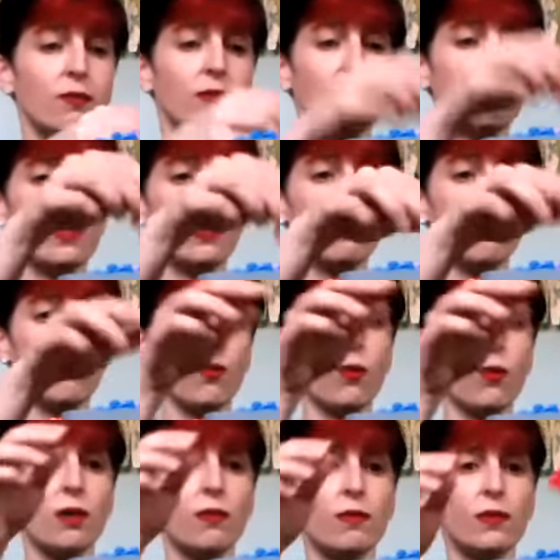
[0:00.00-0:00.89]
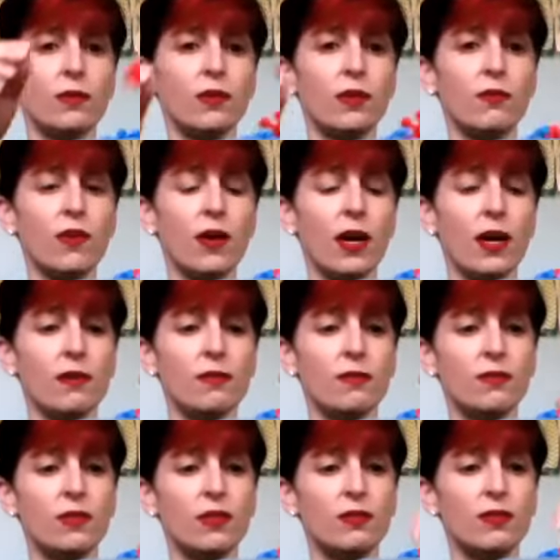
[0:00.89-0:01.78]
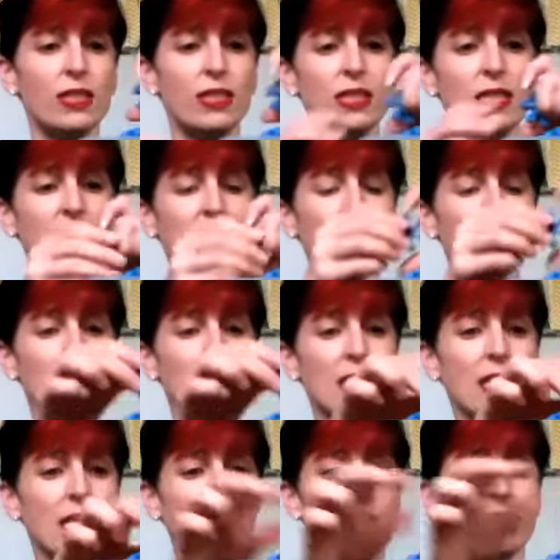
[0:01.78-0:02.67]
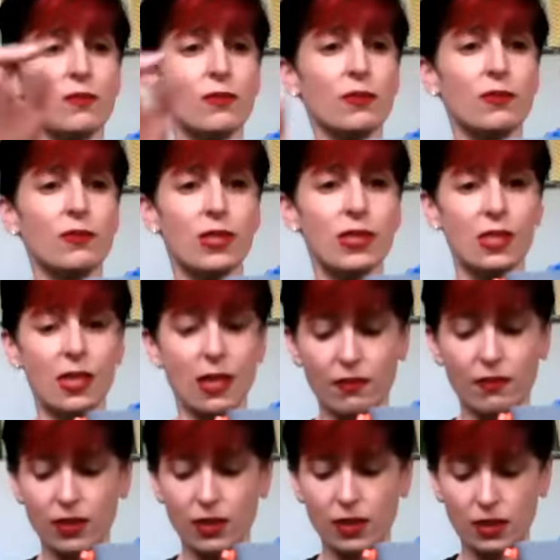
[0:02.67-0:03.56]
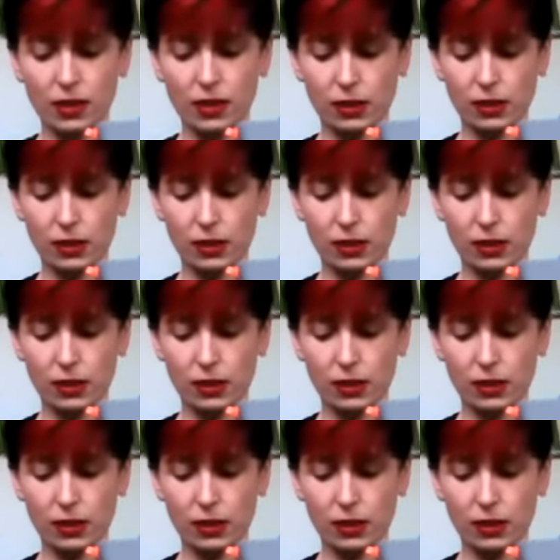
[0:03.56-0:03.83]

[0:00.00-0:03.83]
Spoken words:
54, 55, 56, 57,